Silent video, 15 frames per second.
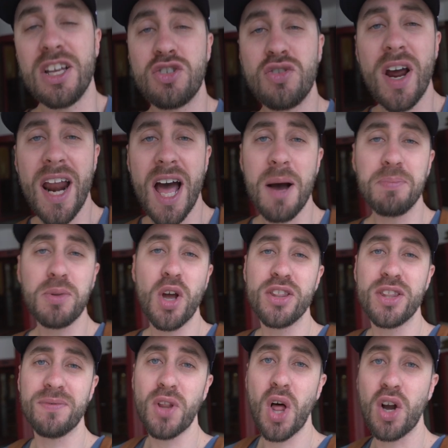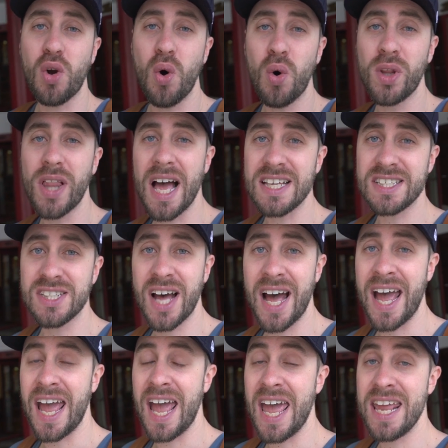I was trying to upload the vlog all last
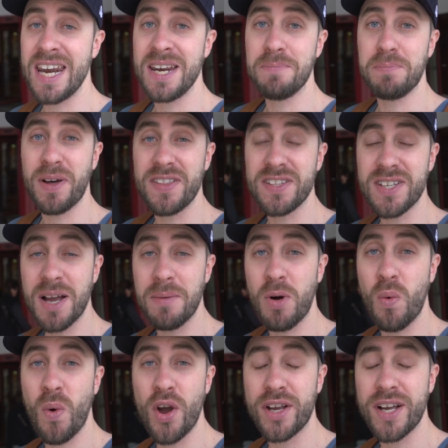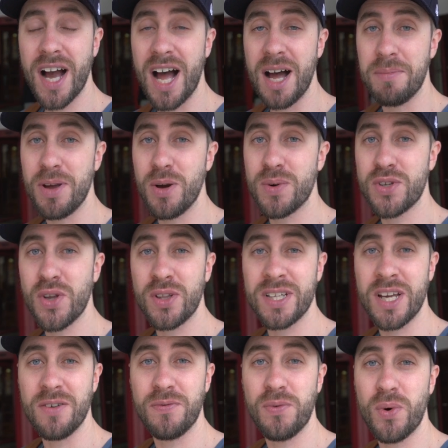night and by the time I woke up, it was
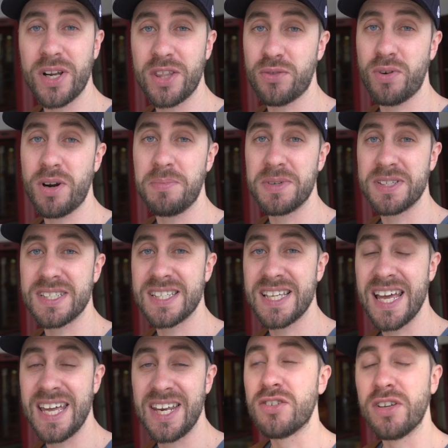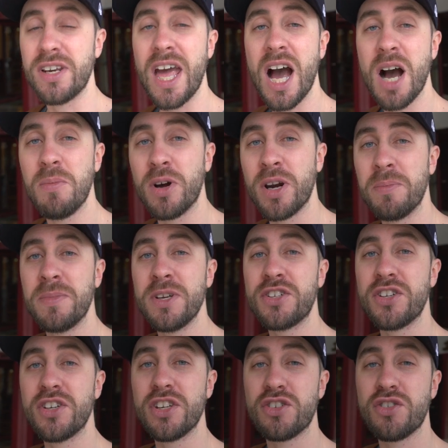only at 43%. So now I'm on a
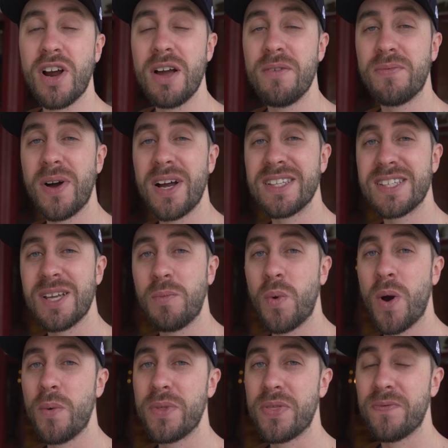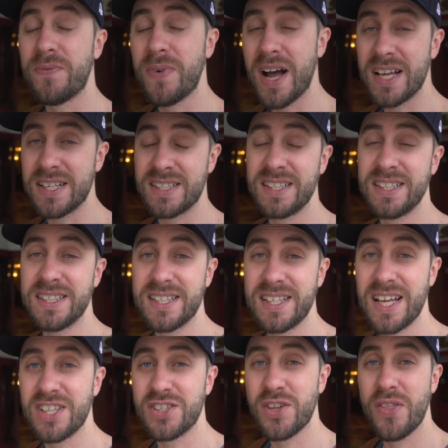mission to try and find somewhere with fast
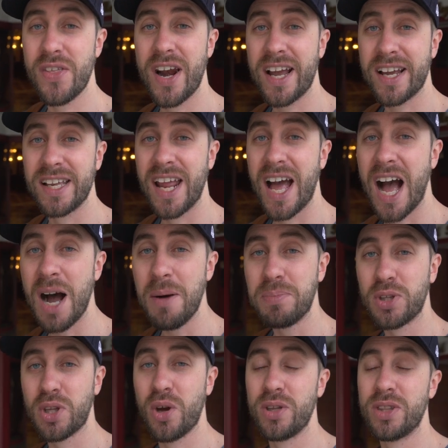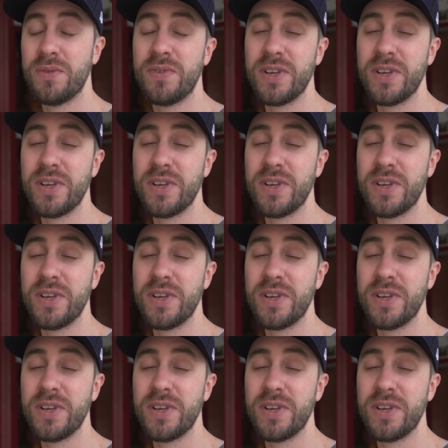internet so that I can upload the